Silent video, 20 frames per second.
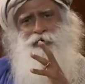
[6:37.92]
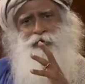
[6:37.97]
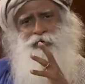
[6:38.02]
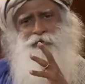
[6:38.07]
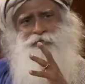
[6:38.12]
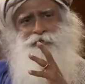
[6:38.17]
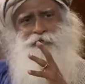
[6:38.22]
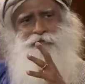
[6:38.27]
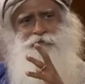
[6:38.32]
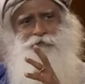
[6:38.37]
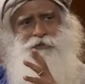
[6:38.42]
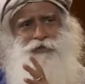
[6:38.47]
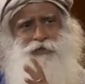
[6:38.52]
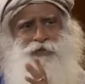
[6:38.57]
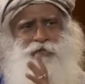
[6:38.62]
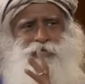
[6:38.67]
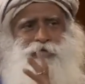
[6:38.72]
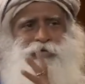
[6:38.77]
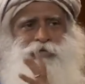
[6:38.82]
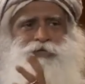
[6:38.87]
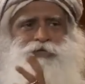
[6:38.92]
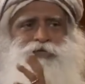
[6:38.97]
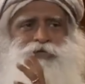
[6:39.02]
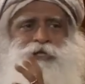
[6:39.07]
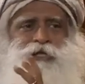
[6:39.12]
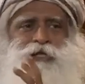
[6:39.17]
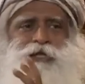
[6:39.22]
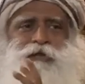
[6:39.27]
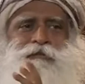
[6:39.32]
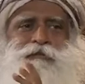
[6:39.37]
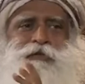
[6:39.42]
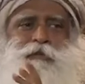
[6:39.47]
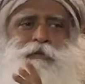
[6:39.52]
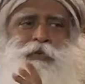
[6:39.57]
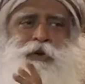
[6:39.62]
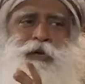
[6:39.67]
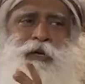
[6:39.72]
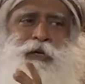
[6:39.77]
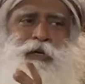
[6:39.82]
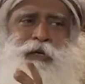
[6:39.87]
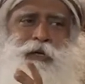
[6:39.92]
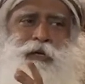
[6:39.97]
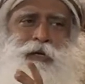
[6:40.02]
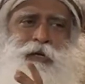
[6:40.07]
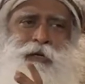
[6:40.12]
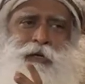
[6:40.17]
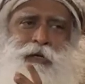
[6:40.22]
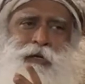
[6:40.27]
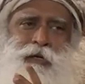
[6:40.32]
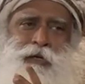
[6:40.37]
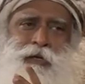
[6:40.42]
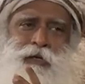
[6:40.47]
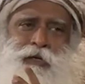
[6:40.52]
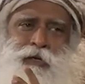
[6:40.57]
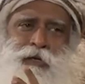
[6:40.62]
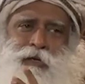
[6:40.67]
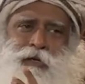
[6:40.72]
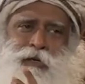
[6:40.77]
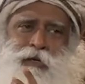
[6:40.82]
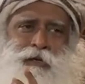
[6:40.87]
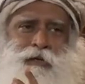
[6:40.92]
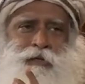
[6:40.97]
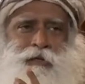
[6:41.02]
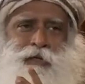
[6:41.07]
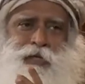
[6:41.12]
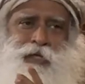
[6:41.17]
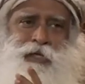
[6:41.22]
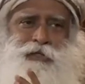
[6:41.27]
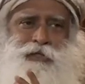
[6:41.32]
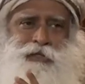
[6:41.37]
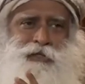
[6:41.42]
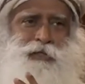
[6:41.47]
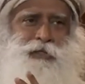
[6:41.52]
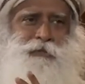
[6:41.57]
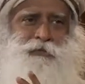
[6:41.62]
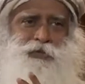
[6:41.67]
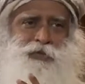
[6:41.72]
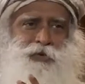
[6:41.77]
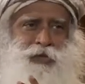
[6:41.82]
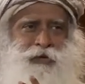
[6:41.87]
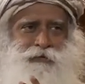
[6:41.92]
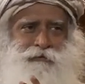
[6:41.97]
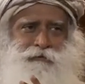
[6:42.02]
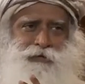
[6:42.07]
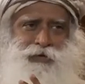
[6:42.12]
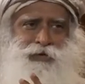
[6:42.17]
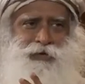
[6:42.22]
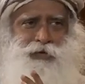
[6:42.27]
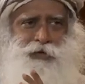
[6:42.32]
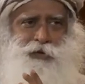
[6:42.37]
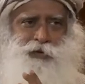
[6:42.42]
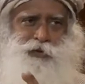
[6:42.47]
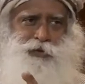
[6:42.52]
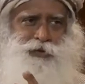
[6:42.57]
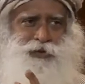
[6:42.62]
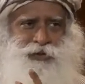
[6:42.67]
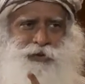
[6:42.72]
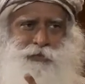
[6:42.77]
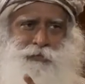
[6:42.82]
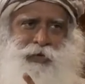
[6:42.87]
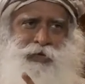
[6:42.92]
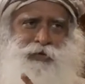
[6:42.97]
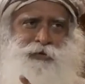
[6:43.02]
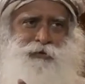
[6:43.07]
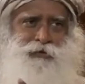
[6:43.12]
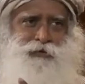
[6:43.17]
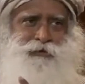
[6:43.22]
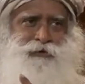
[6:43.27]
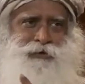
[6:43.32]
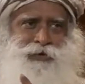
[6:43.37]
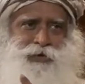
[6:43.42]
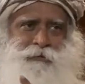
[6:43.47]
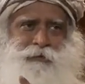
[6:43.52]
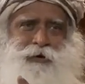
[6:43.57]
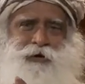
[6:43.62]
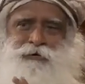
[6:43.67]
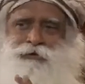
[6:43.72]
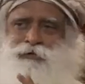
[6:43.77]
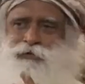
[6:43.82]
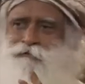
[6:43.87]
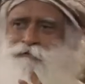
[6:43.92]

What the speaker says: of the physical engineering of the body, they seem to have read the user's manual about the